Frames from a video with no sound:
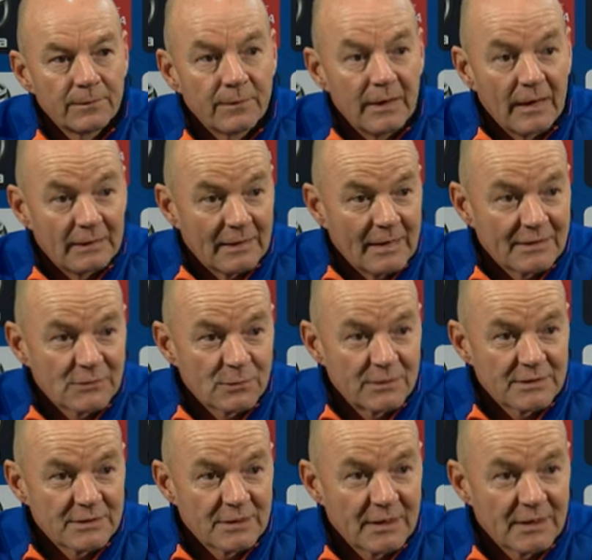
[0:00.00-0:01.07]
Last
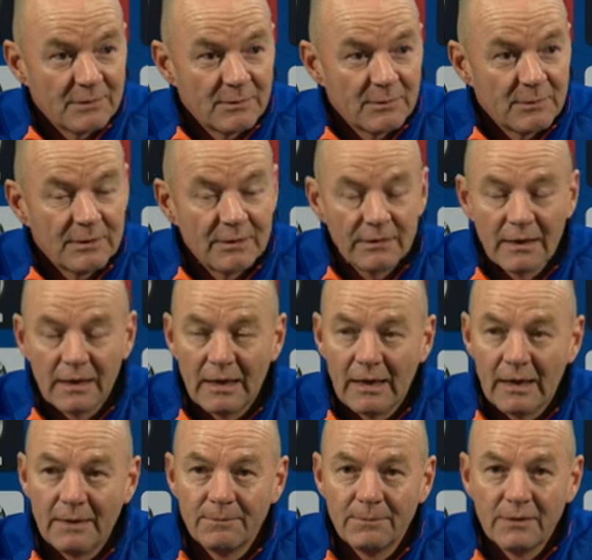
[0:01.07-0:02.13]
week's game, you mean?
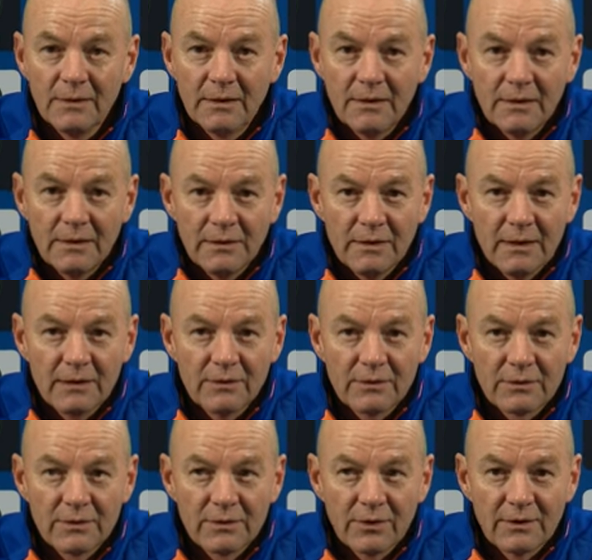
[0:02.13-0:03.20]

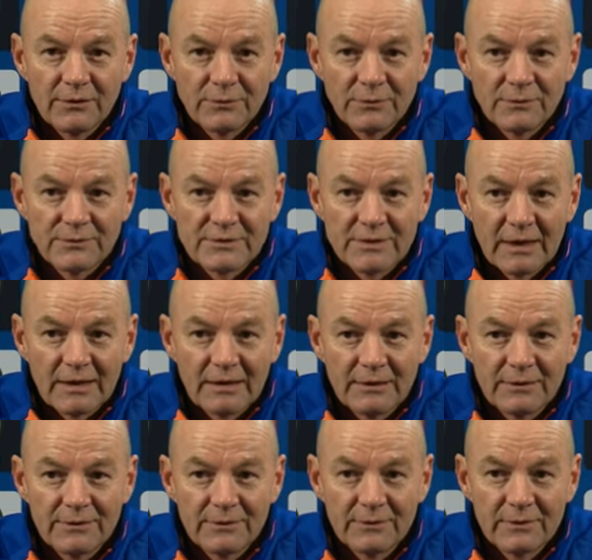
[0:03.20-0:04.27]
The guys were stung
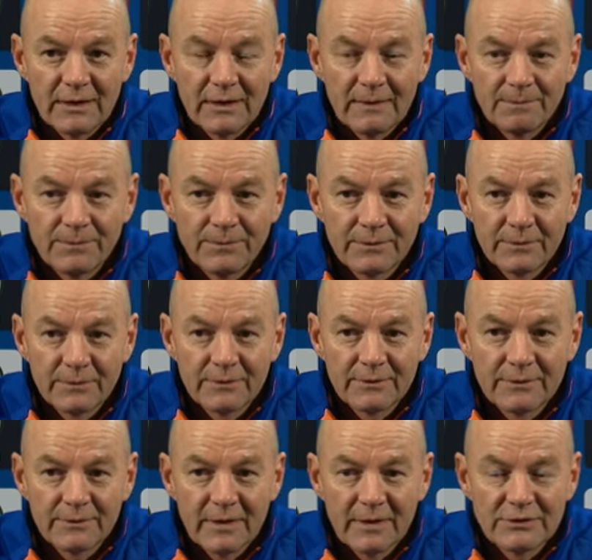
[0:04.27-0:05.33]
into
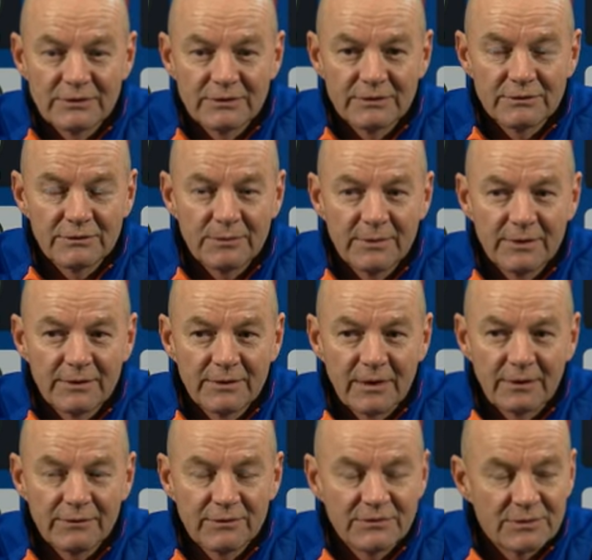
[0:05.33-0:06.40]
to action a little bit.
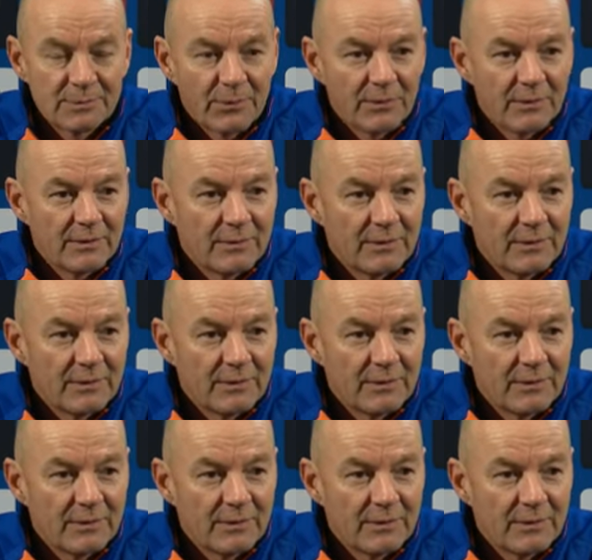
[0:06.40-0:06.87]
They were disappointed